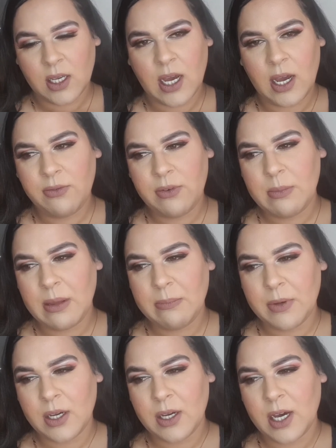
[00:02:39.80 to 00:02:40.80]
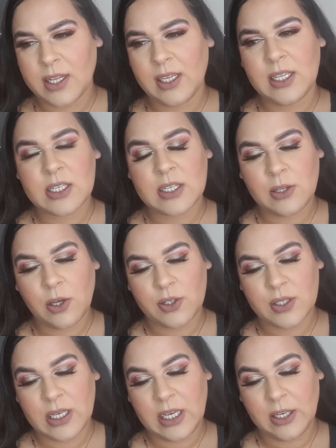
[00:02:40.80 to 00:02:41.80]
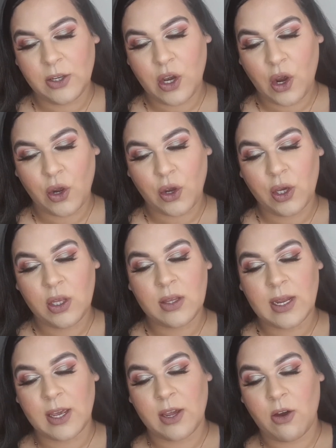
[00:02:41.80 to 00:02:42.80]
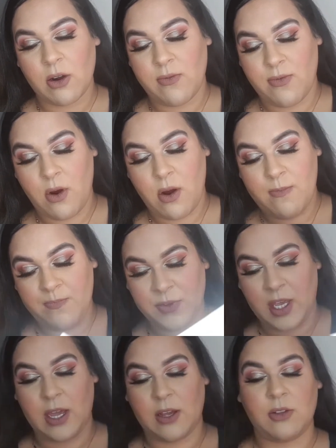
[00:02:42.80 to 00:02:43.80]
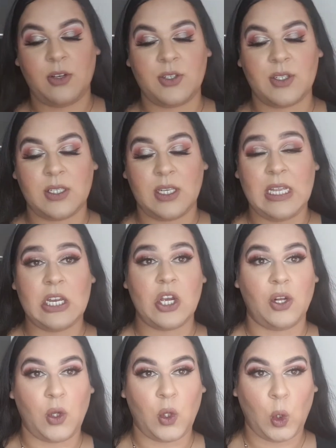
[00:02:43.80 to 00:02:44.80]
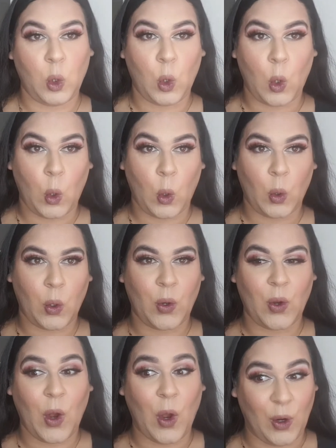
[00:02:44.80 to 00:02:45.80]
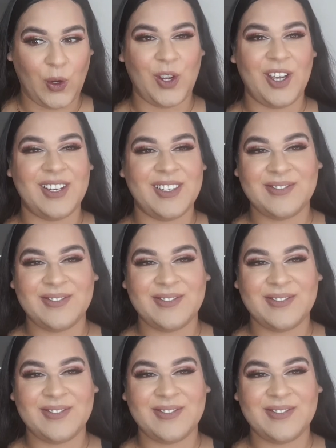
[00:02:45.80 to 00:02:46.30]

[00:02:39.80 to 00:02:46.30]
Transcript: Can't remember. I think it's Glow Skin Co. that I got it from. Yeah, Glow Skin Co.